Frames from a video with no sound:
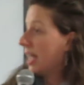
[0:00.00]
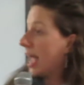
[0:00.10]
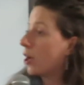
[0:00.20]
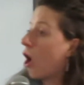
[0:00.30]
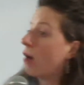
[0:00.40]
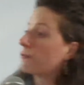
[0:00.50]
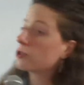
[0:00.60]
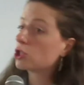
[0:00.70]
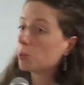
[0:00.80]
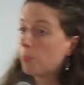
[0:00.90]
and
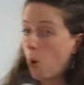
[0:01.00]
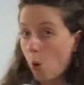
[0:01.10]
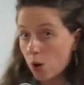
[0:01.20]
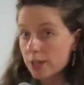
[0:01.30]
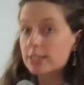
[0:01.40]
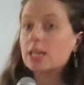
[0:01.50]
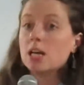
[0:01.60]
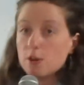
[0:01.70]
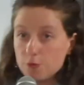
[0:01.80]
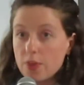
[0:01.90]
offered support
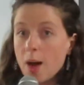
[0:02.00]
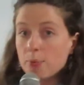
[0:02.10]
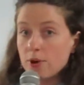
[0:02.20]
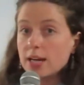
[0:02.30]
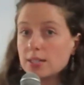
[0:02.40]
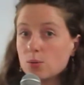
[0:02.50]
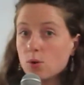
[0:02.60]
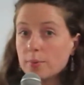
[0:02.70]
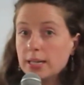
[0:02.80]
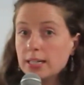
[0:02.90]
for that pregnant
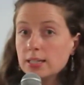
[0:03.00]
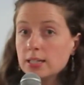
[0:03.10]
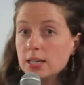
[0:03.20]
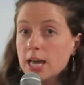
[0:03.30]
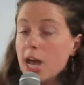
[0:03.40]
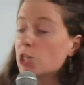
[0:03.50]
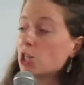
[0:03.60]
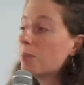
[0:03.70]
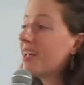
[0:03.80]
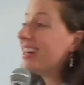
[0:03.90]
woman,
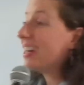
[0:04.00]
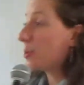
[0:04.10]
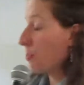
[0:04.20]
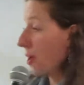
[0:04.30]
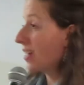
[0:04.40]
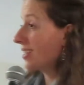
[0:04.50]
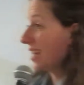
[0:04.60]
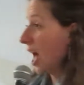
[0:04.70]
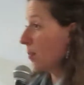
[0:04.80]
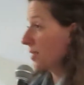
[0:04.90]
she may need the
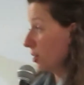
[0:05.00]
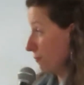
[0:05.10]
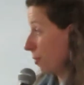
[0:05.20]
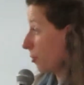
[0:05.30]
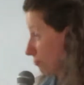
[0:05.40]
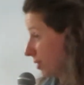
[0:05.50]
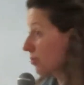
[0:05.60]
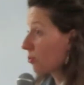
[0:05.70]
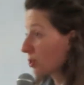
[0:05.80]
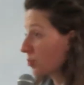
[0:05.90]
Pregnancy Help Center from a
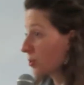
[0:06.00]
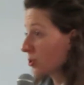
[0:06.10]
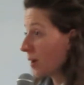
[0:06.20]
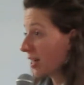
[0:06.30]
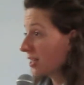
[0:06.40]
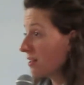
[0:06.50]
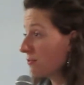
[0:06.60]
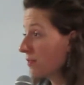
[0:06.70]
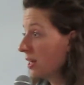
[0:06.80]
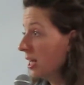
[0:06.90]
resource
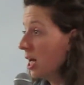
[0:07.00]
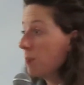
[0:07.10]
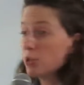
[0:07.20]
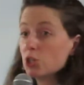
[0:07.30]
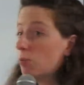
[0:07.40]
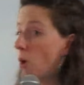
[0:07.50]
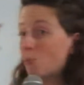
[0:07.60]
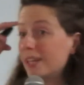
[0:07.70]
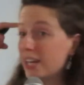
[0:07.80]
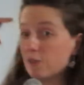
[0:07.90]
perspective, but she
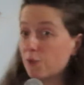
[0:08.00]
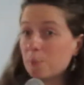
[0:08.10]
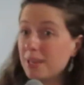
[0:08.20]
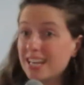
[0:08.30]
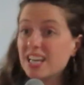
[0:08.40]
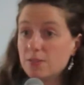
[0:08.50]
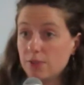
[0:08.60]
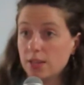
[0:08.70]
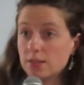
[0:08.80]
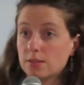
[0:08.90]
won't need it from being
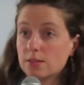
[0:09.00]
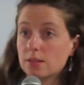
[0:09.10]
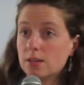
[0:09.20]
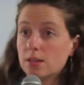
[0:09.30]
convinced.